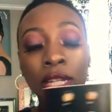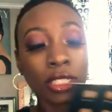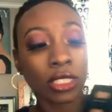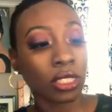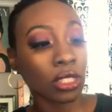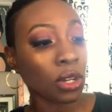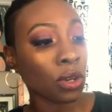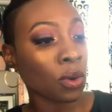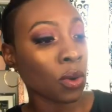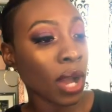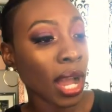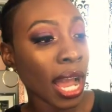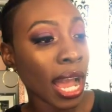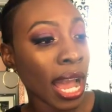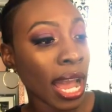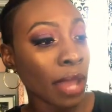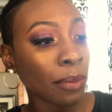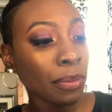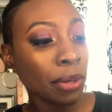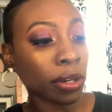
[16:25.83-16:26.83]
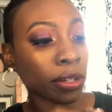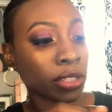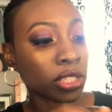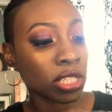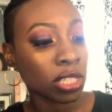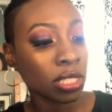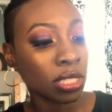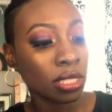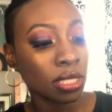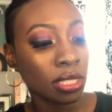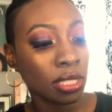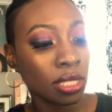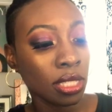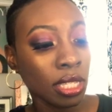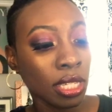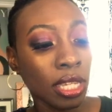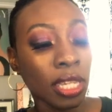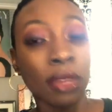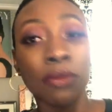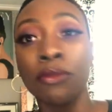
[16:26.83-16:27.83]
So I purchased
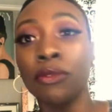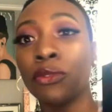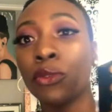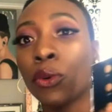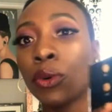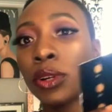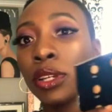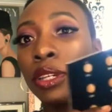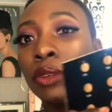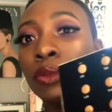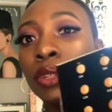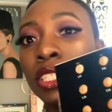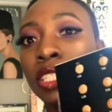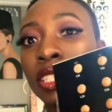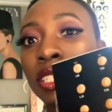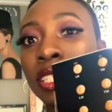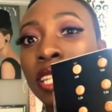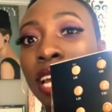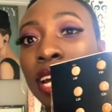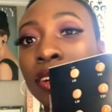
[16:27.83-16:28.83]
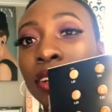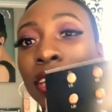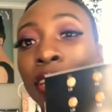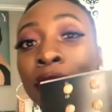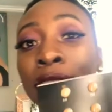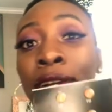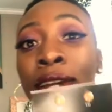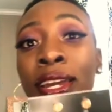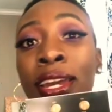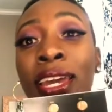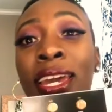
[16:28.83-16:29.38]
the M40, which is down here.